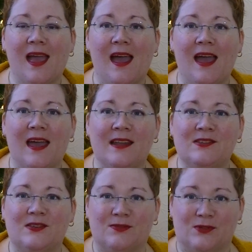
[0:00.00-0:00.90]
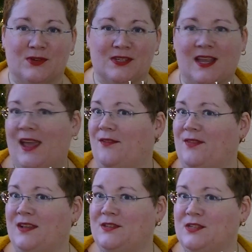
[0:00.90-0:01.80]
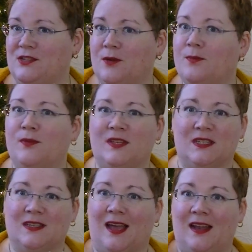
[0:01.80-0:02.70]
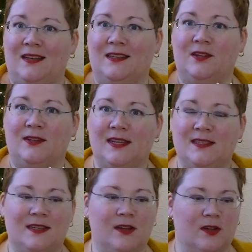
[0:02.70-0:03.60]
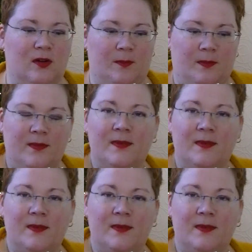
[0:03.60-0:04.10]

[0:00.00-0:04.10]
And of course I have an Etsy shop, which is carolien.etsy.com.